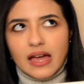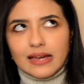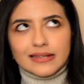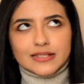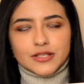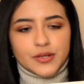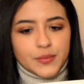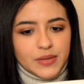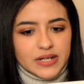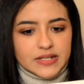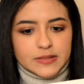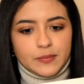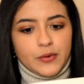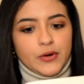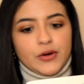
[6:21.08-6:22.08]
it's not really a
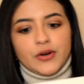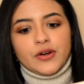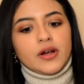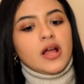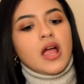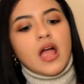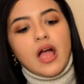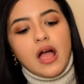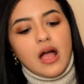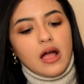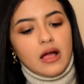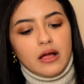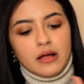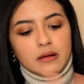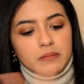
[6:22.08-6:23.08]
spoiler,
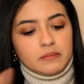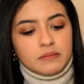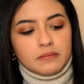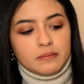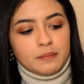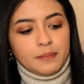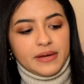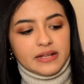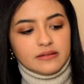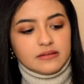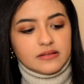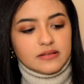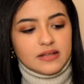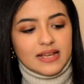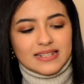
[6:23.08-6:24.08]

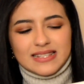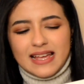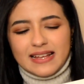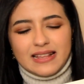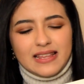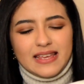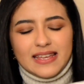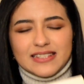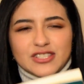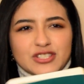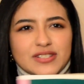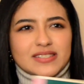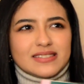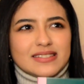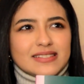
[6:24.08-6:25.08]
but exactly, it's
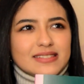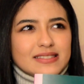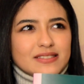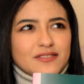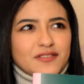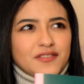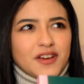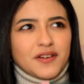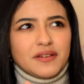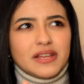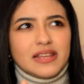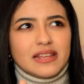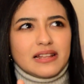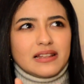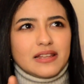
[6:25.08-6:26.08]
just this very
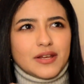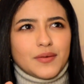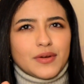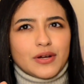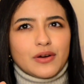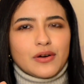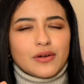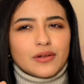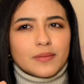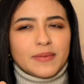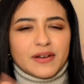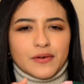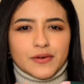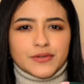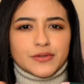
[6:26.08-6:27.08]
lyrical
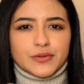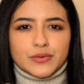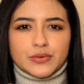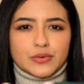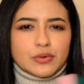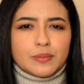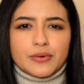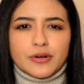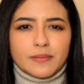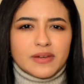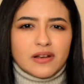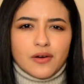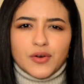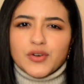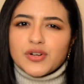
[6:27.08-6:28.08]
but also super
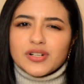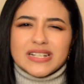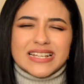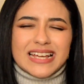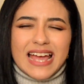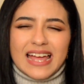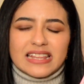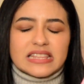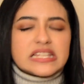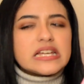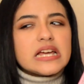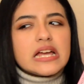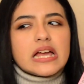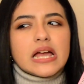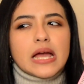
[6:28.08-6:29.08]
melancholic and
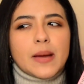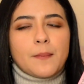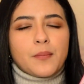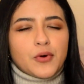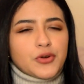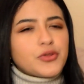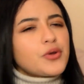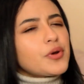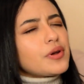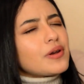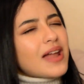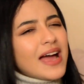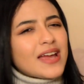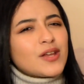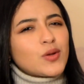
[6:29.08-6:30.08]

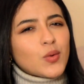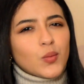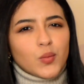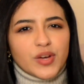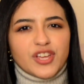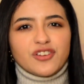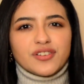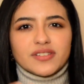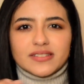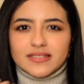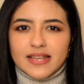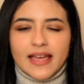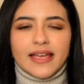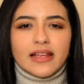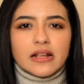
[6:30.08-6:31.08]
borderline weird
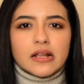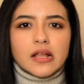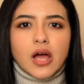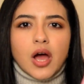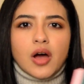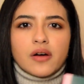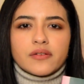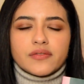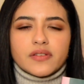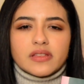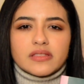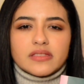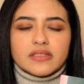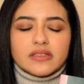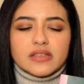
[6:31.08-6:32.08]
tale of
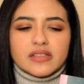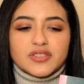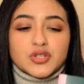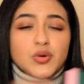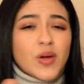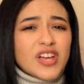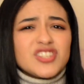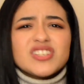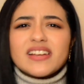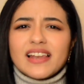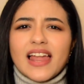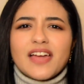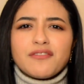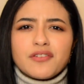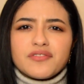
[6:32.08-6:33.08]
the tragic
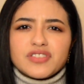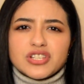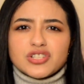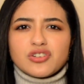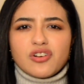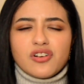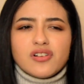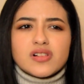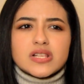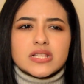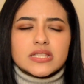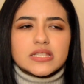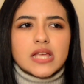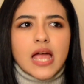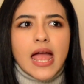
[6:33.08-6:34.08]
life of these
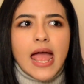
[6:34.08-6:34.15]
girls.